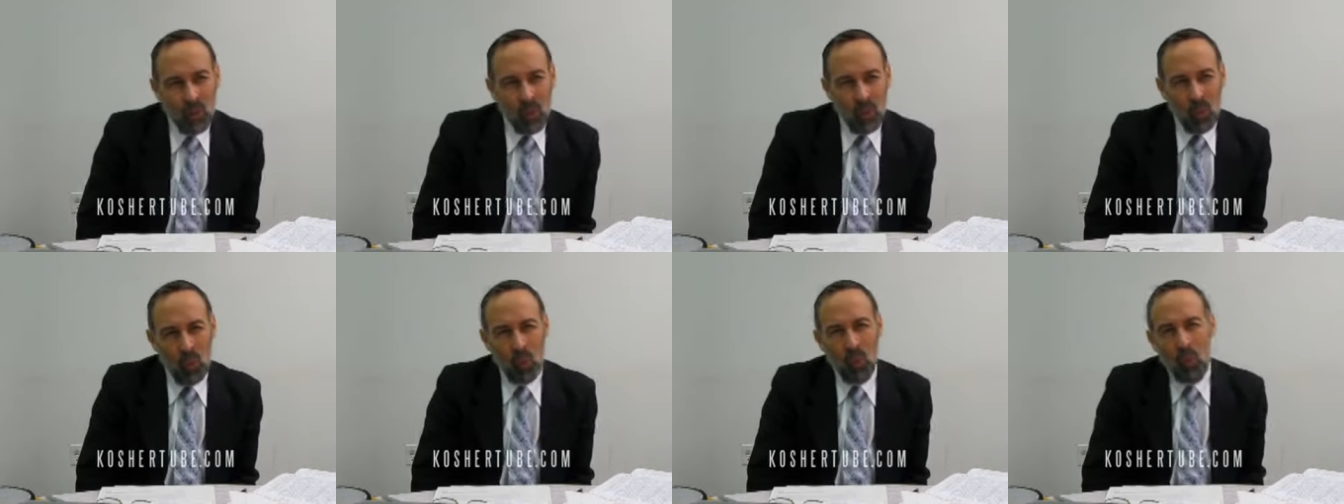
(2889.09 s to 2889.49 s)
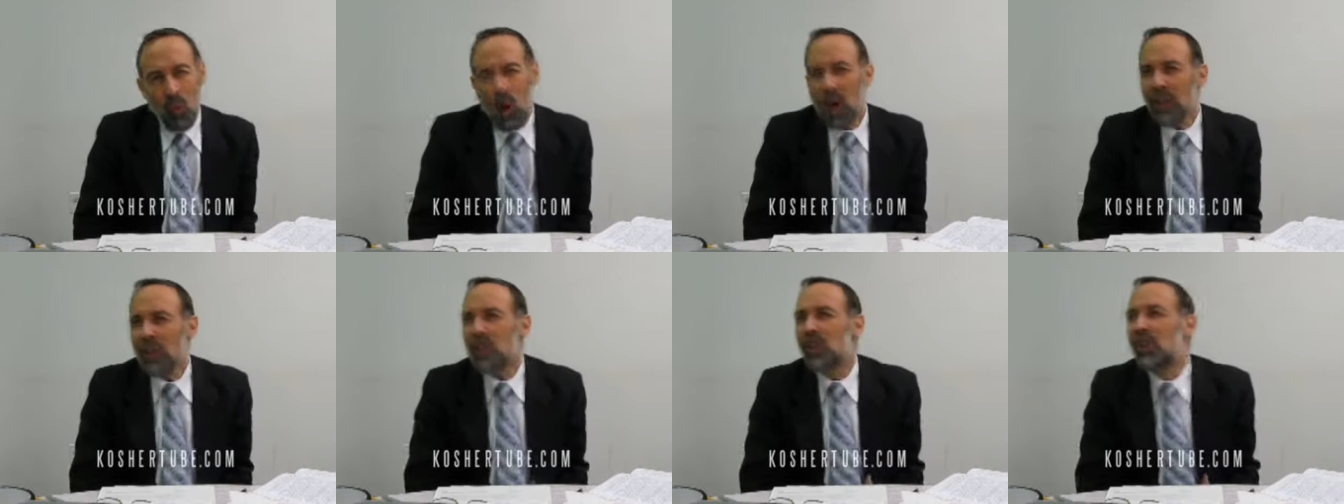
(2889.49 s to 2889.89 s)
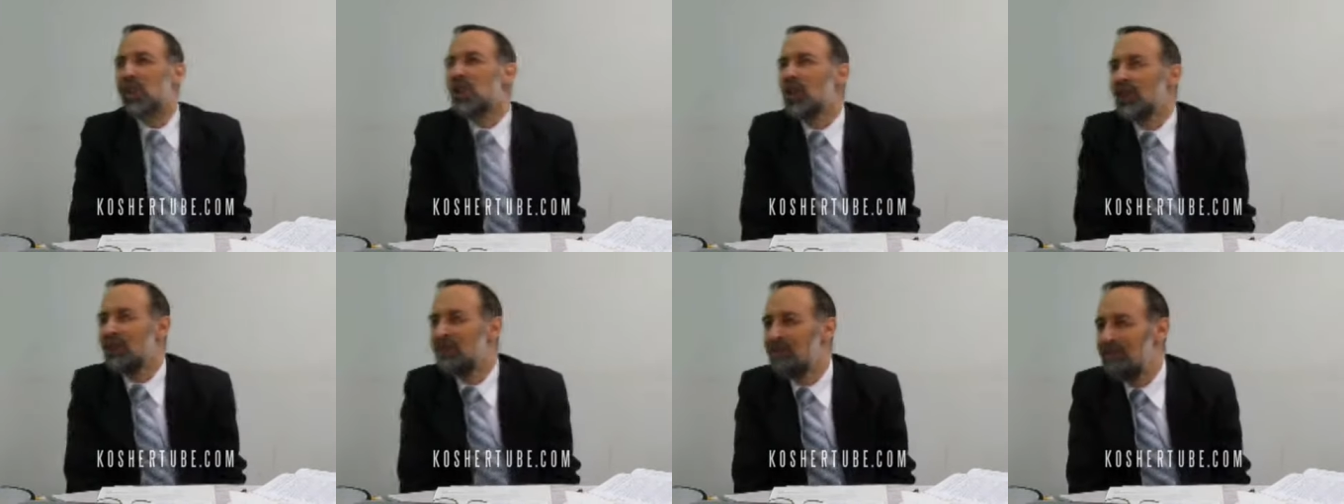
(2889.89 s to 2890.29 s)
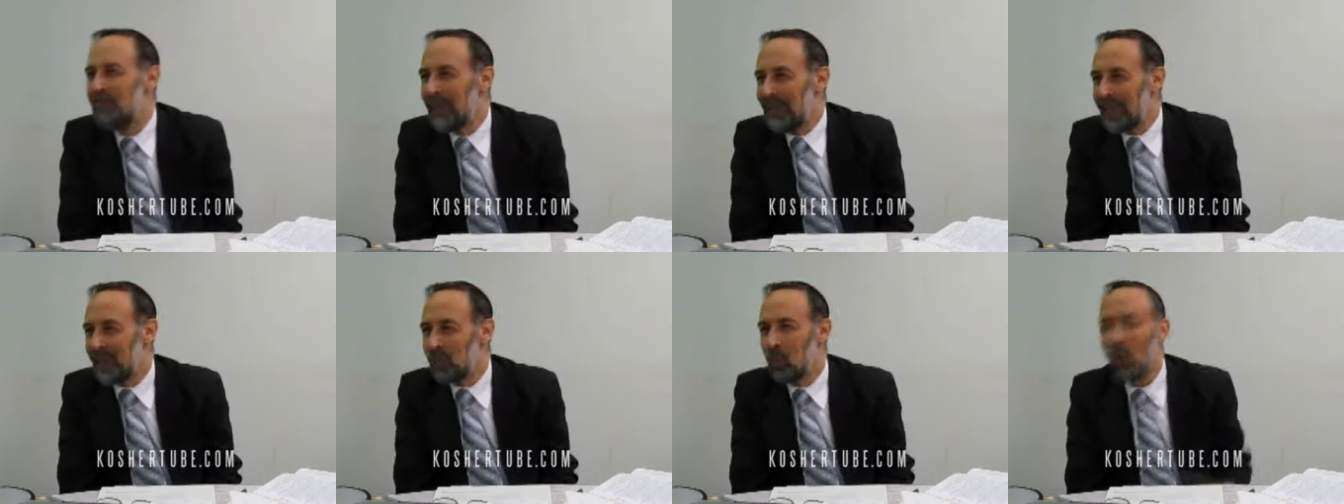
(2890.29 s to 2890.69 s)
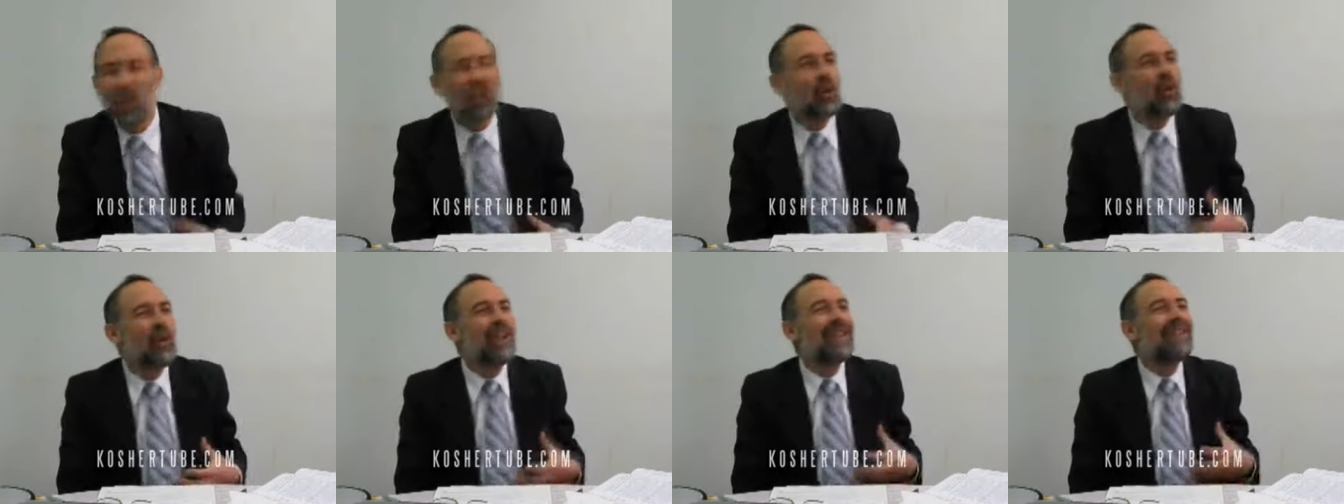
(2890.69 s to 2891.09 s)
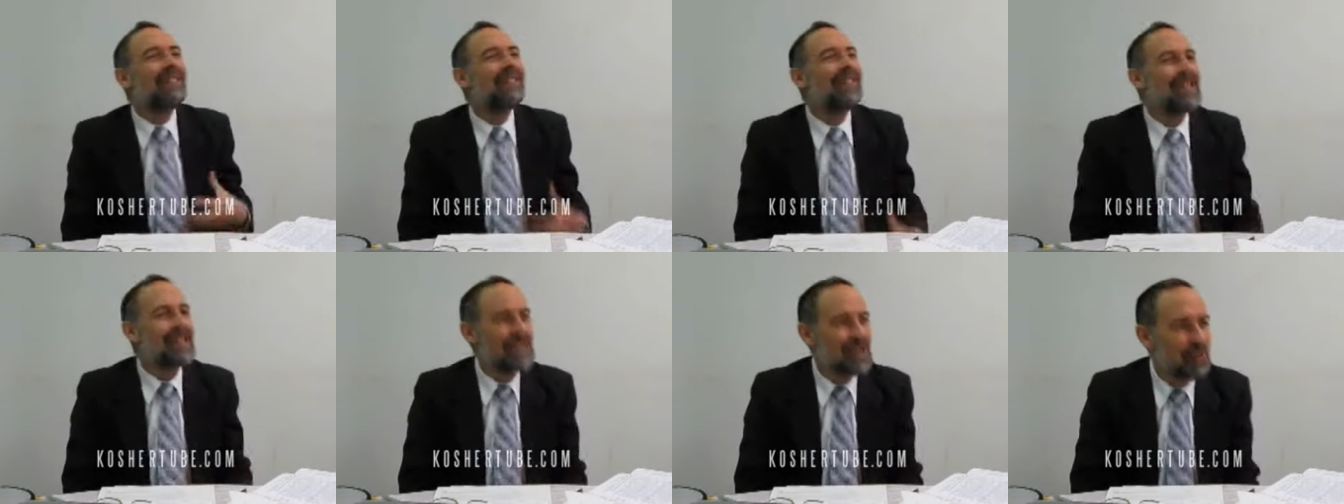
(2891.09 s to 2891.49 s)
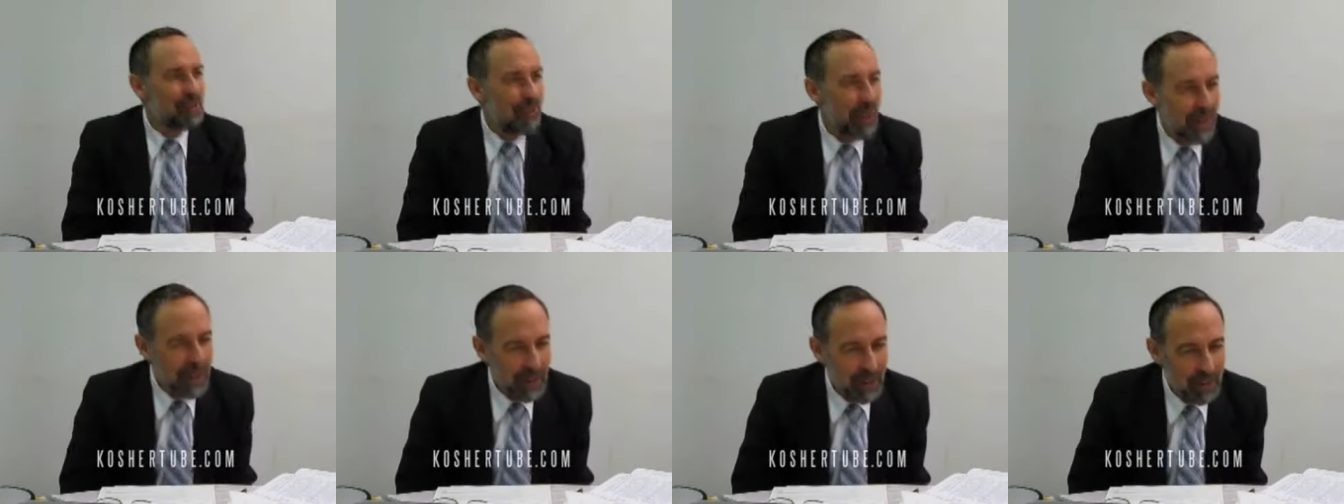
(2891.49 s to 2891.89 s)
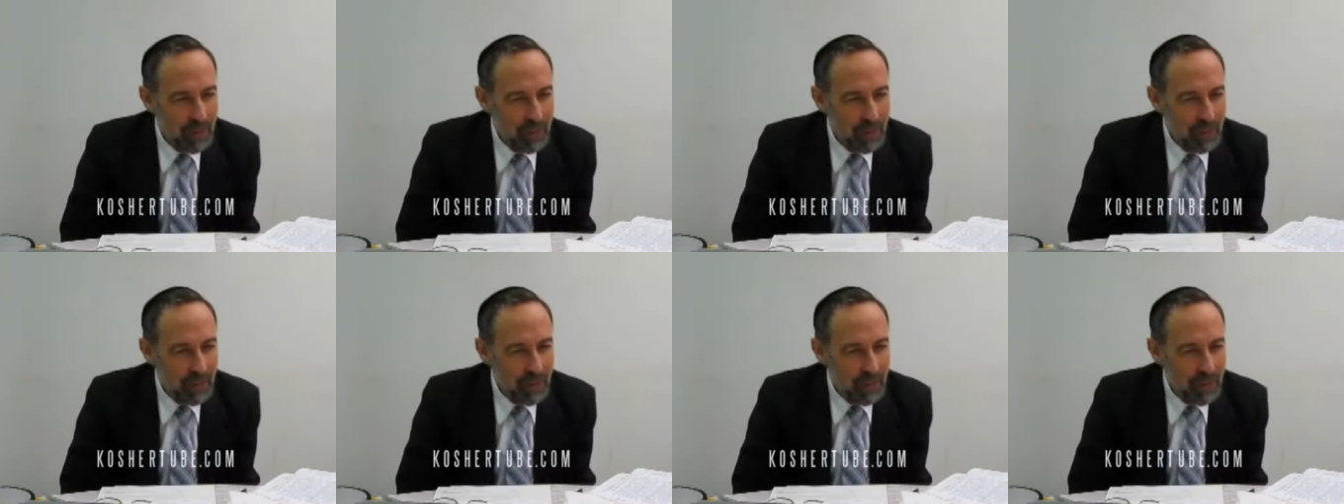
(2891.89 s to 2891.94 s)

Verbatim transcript: What should have been, what do we anticipate